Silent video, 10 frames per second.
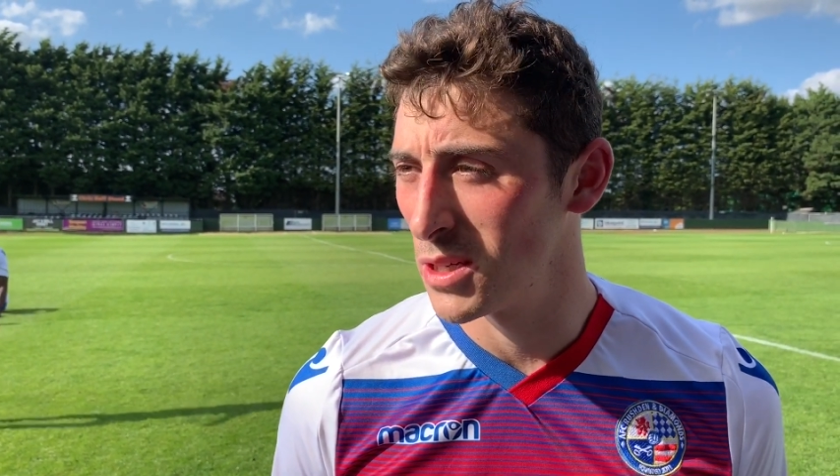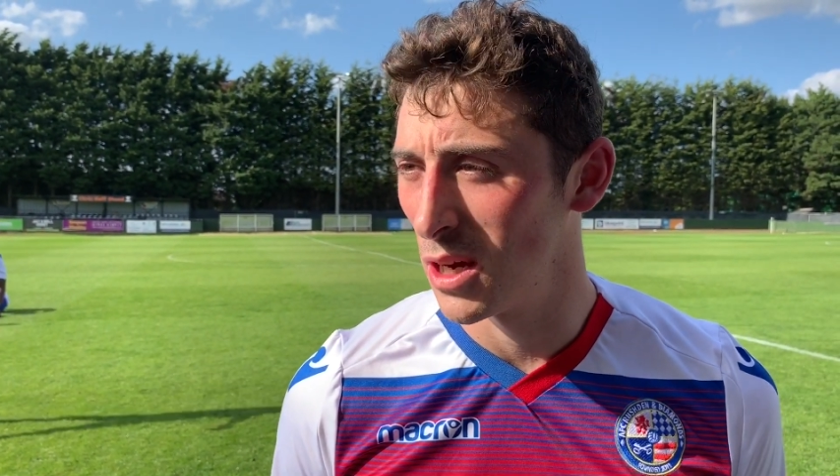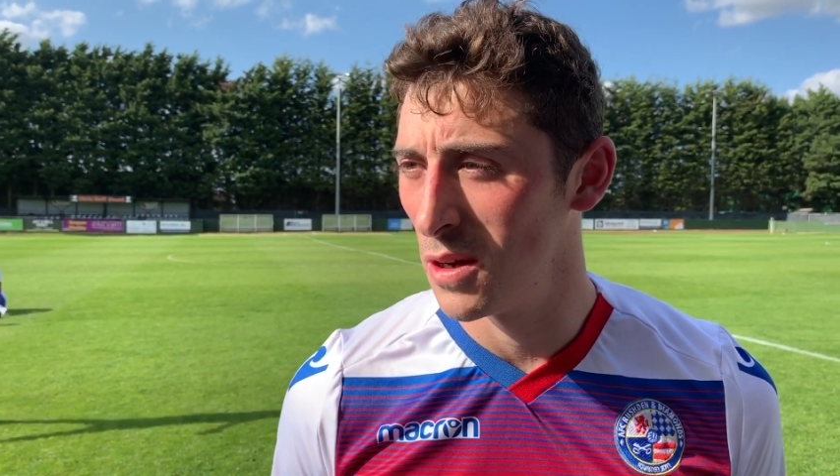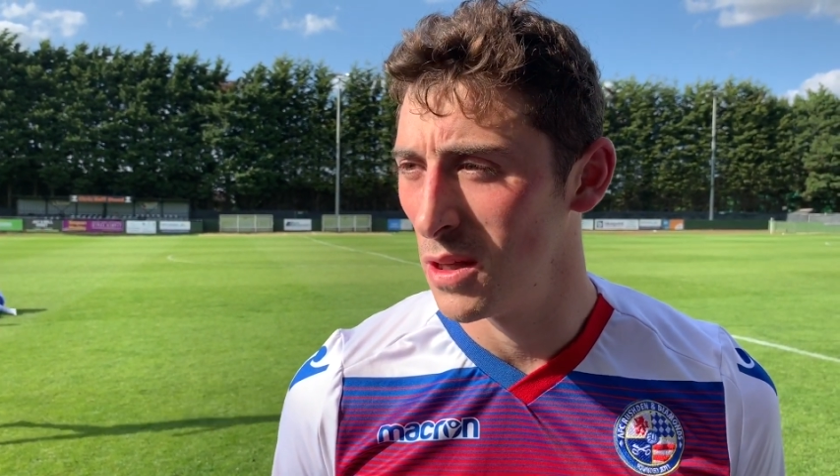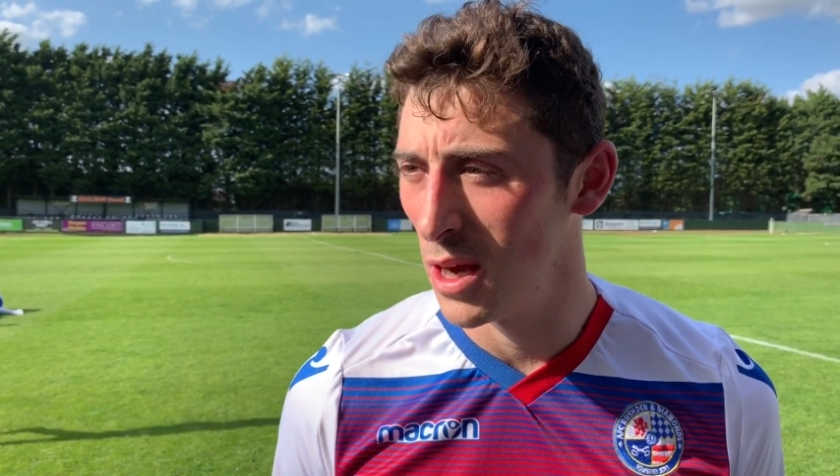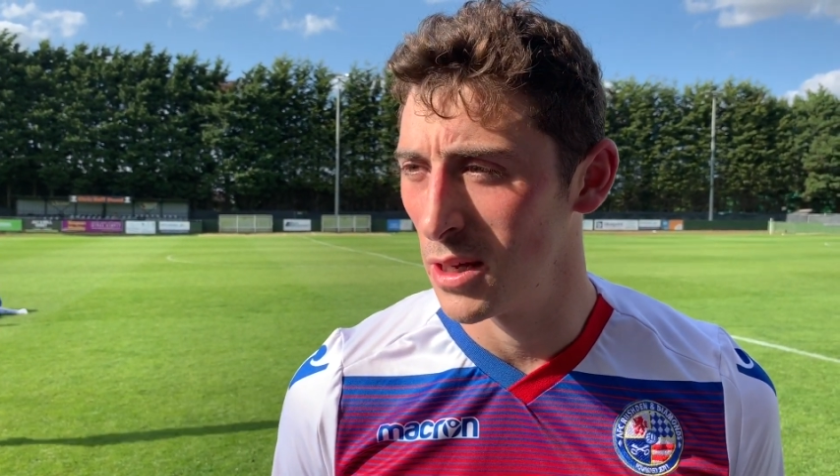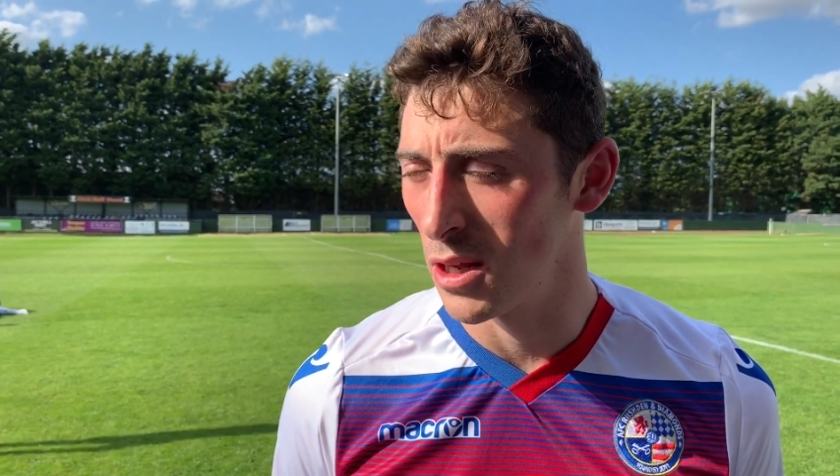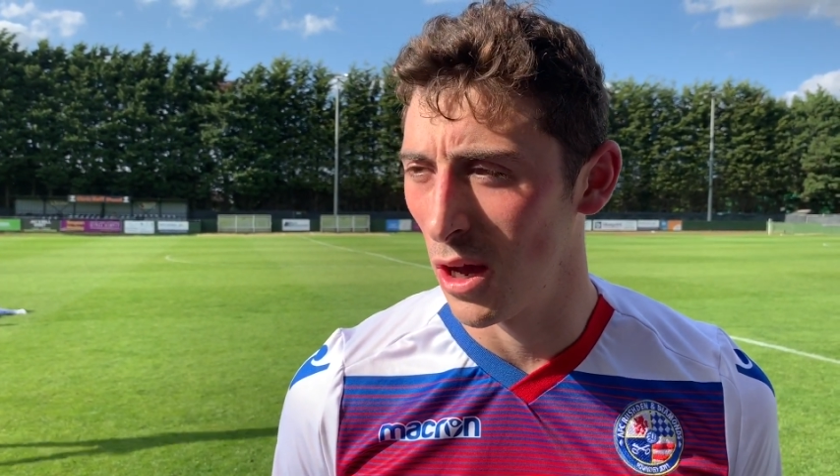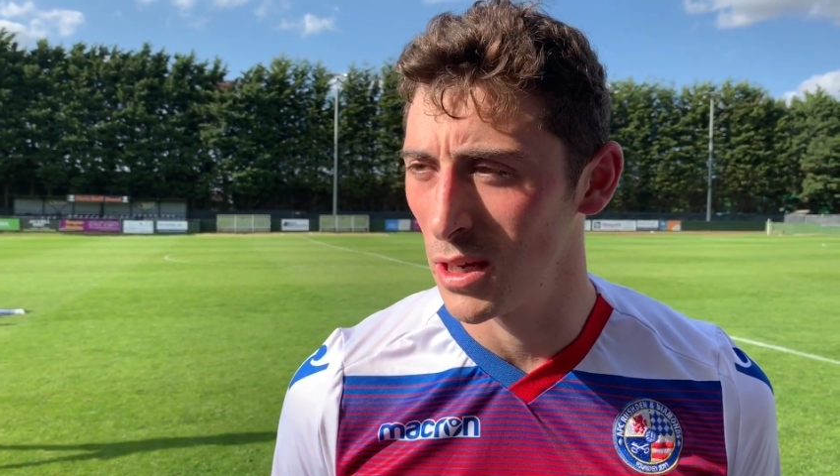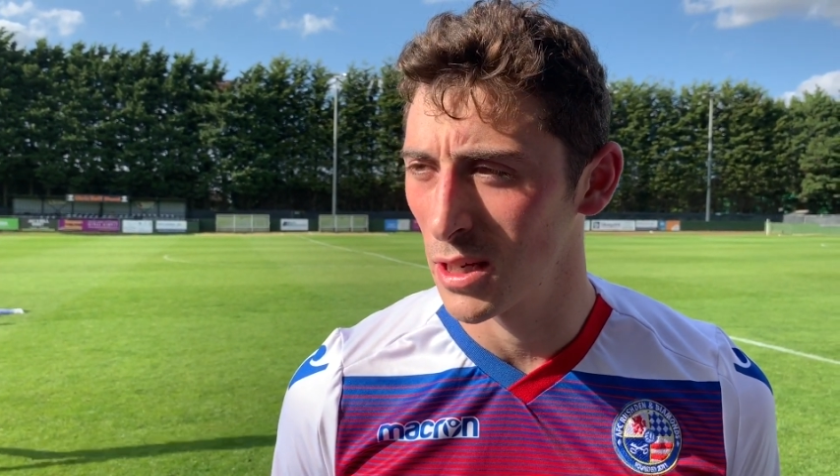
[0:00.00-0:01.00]
So yeah,
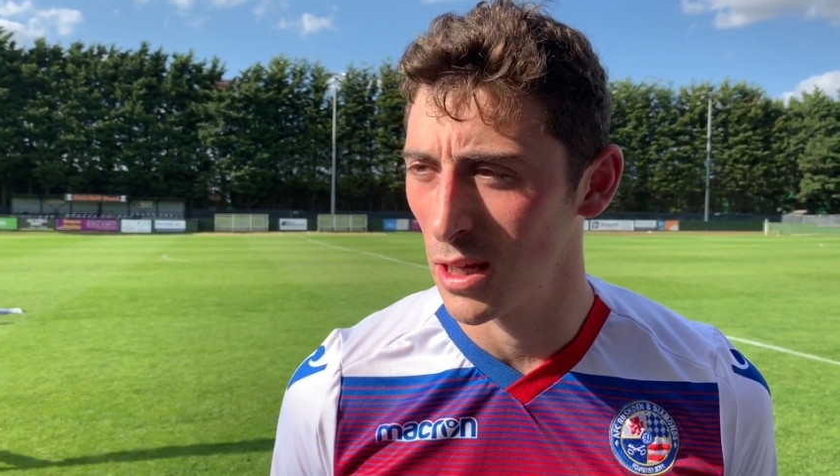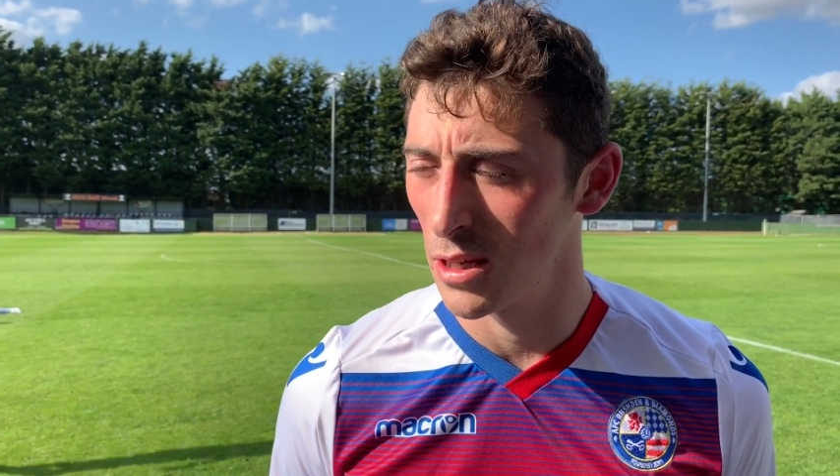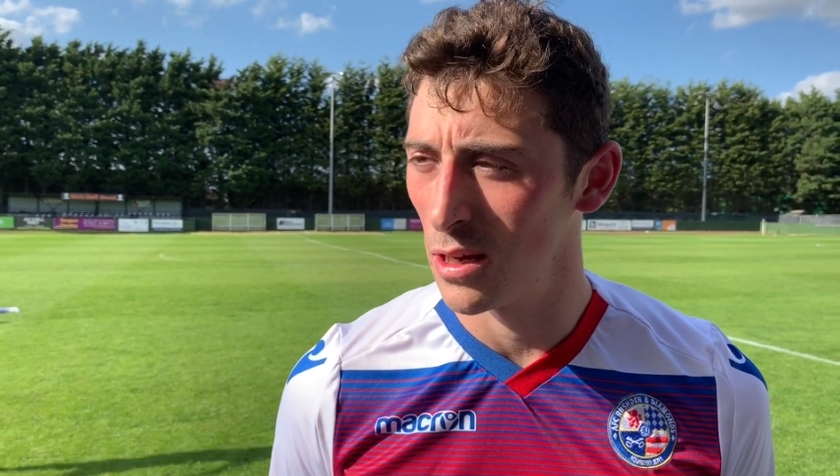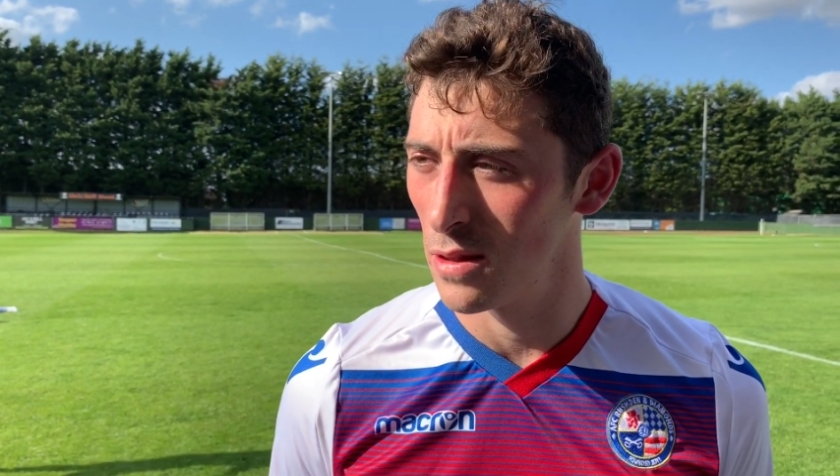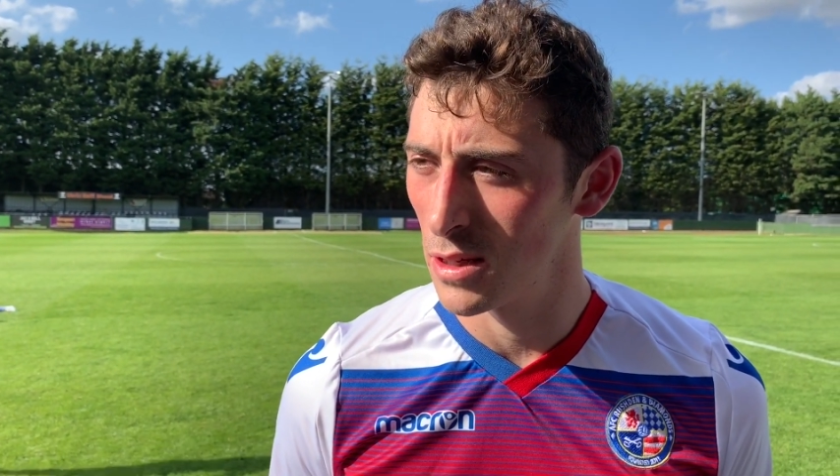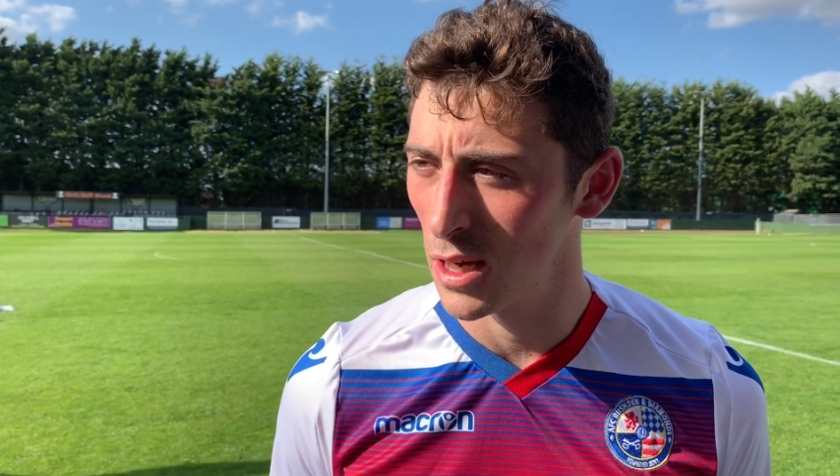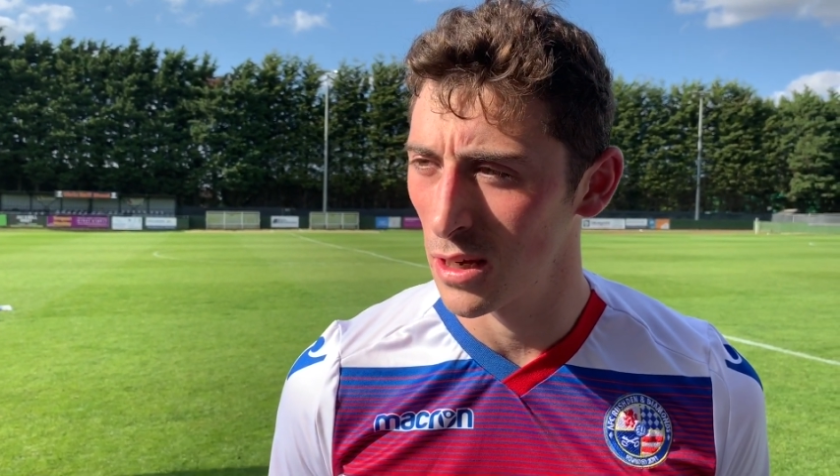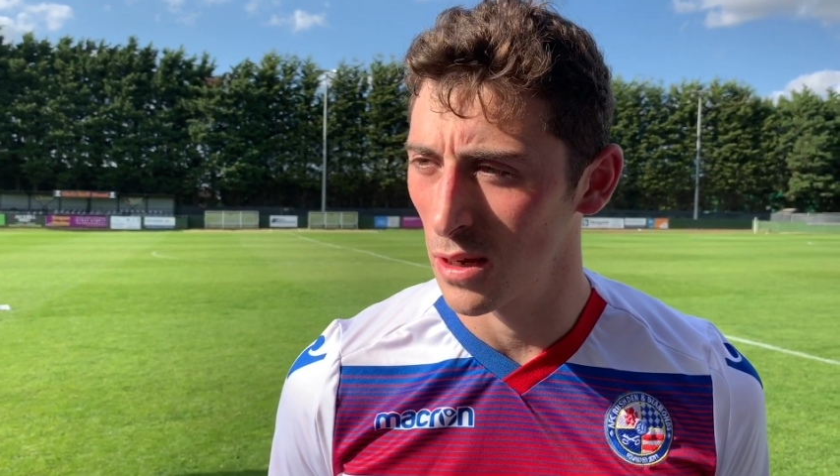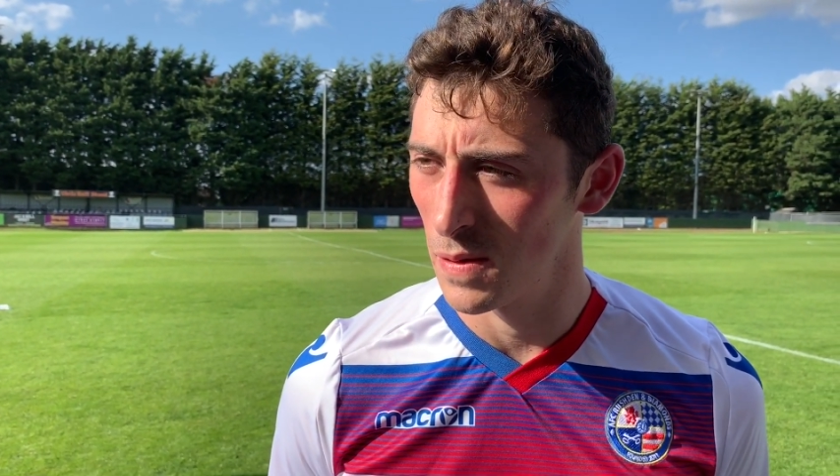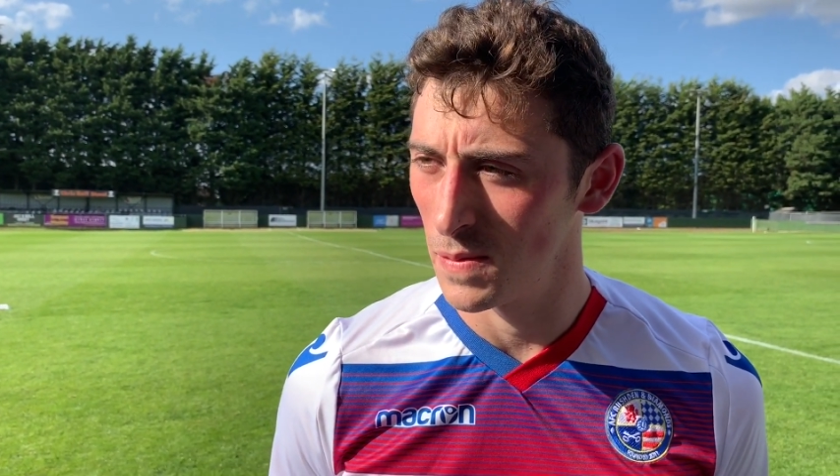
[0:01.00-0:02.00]
delighted to get the second.